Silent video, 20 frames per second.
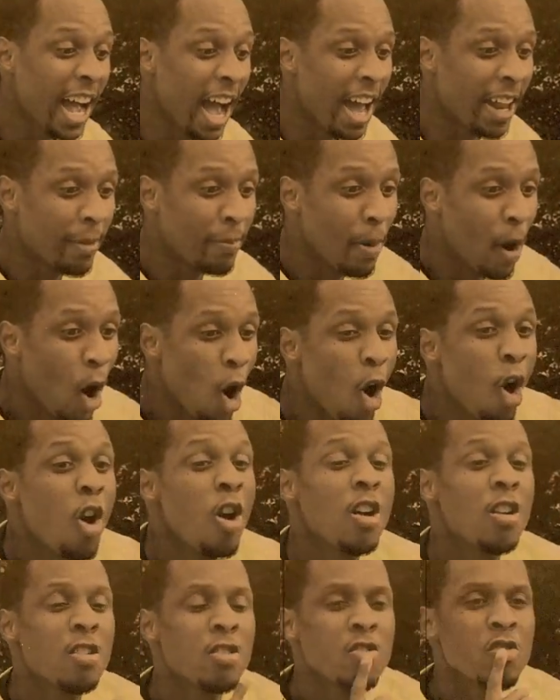got it, Paul.
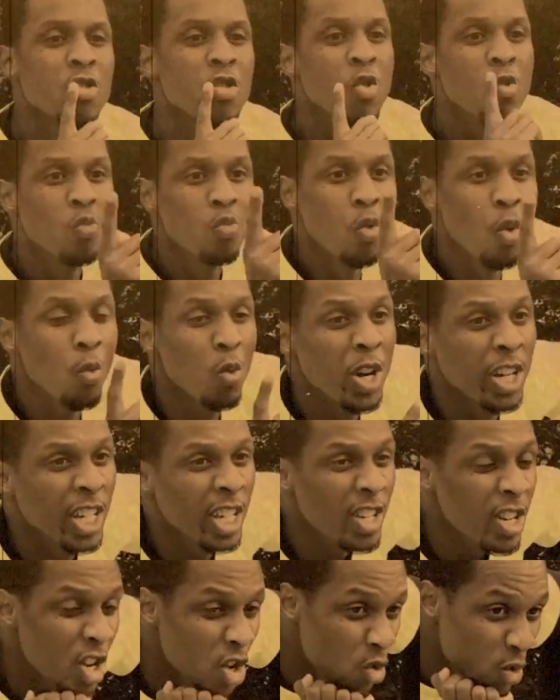What we
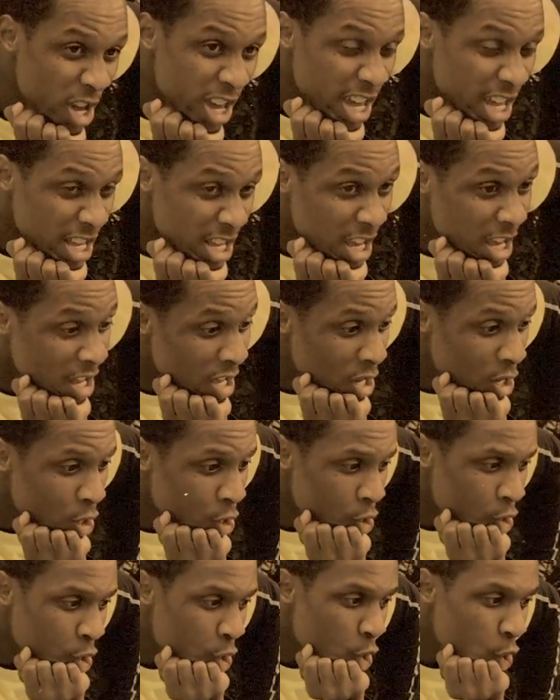can do is,
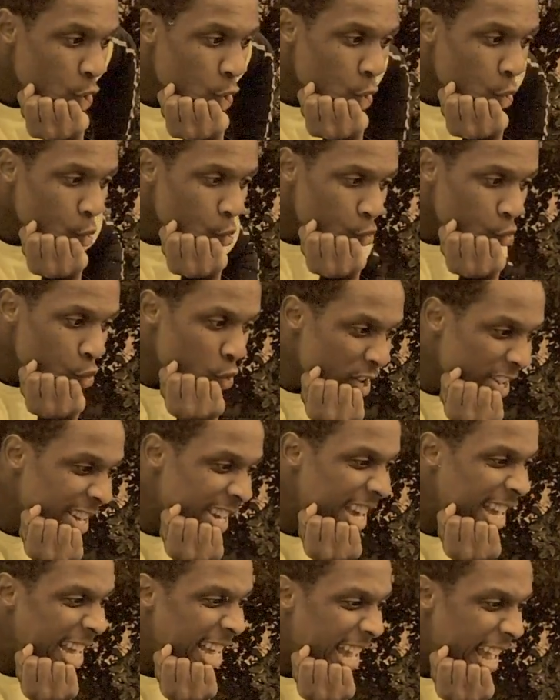we
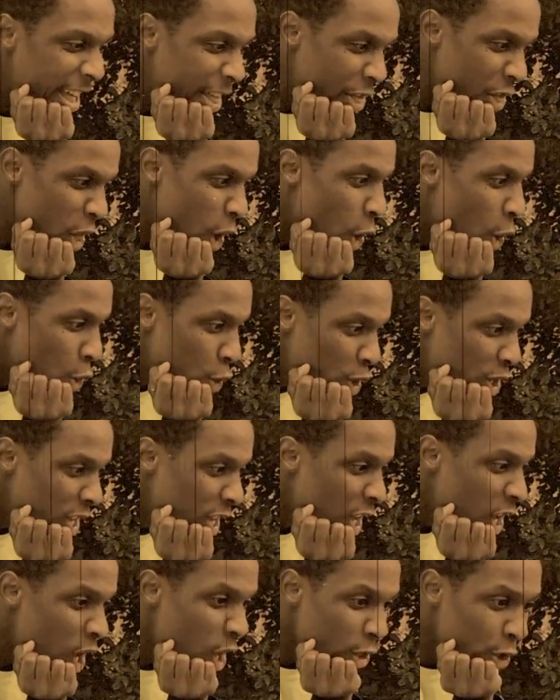can get those
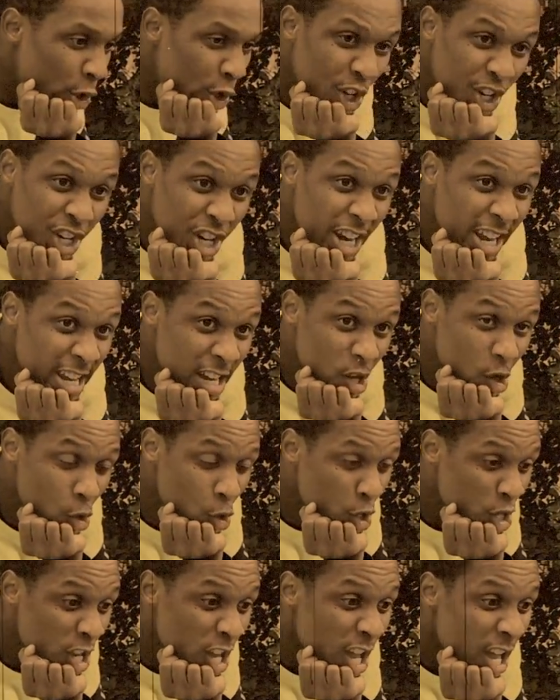other
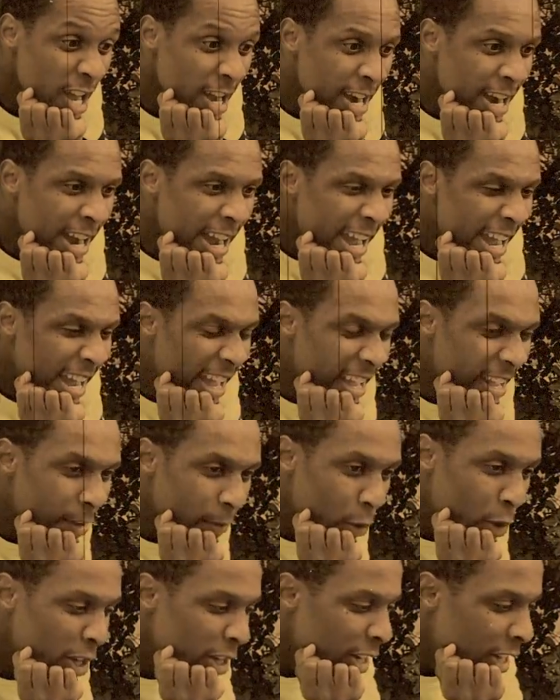shingles
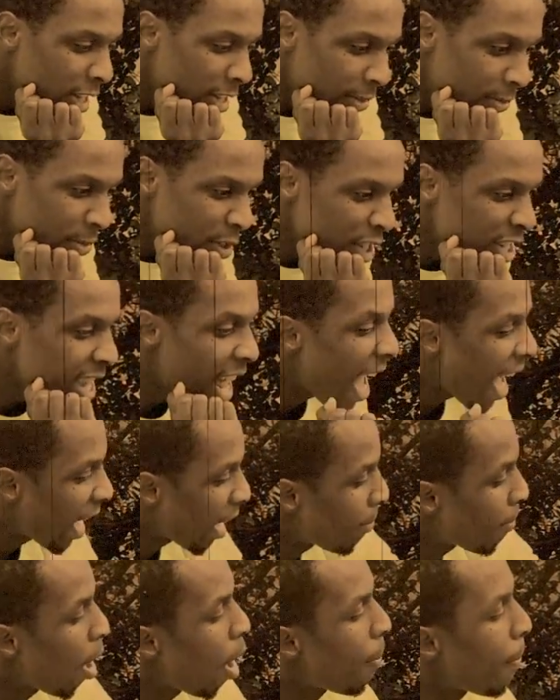and we could stack
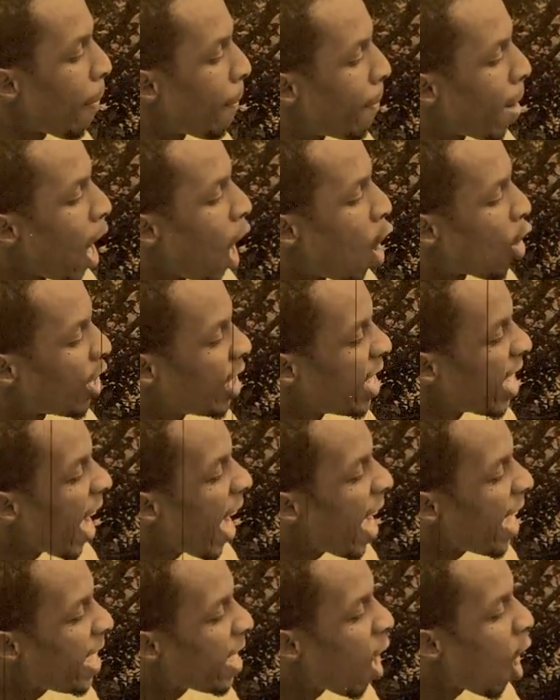them up about
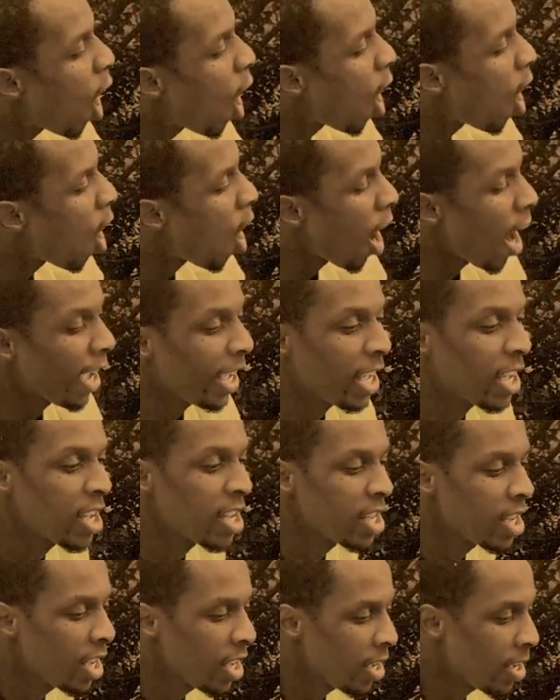yay high.
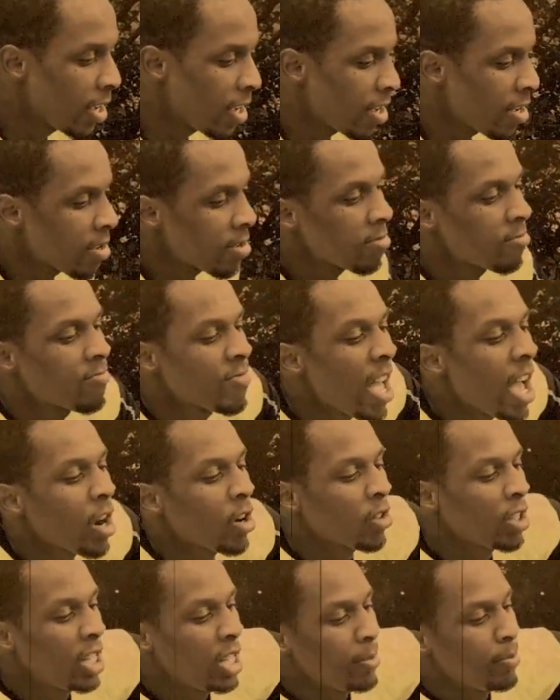
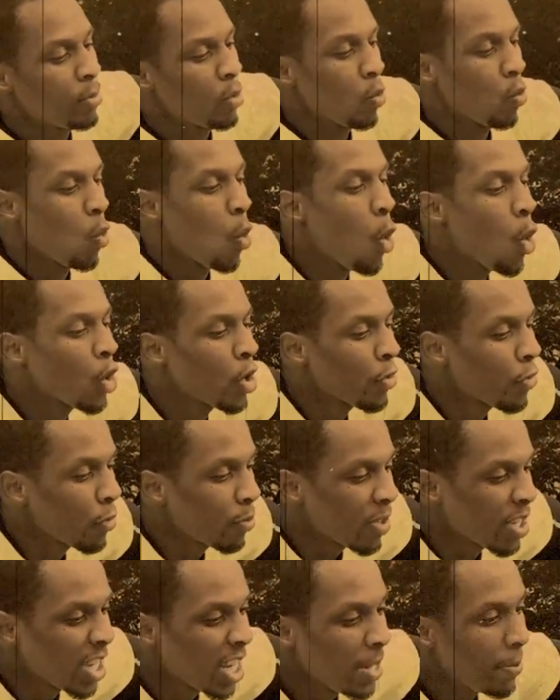That'll keep the water
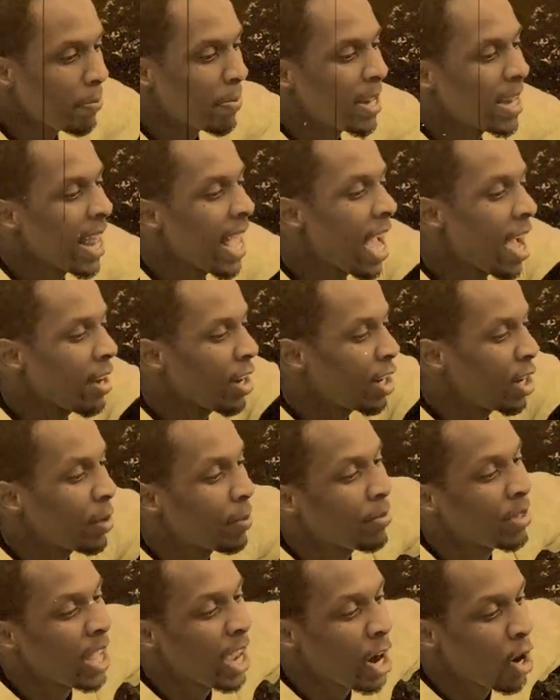from seeping down in
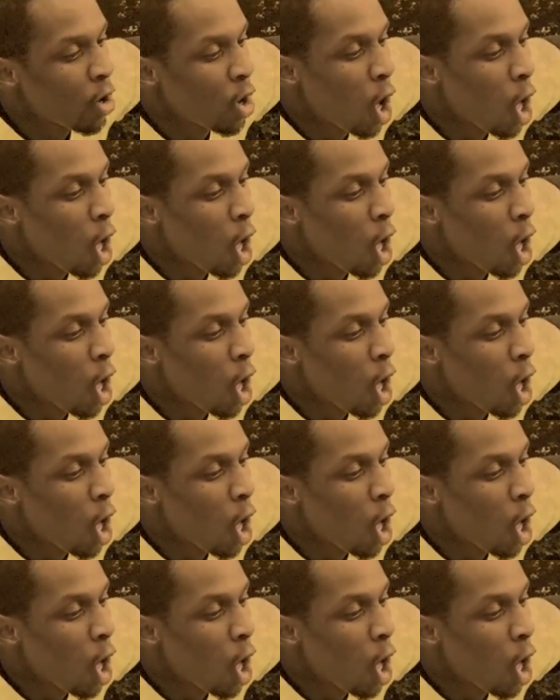them there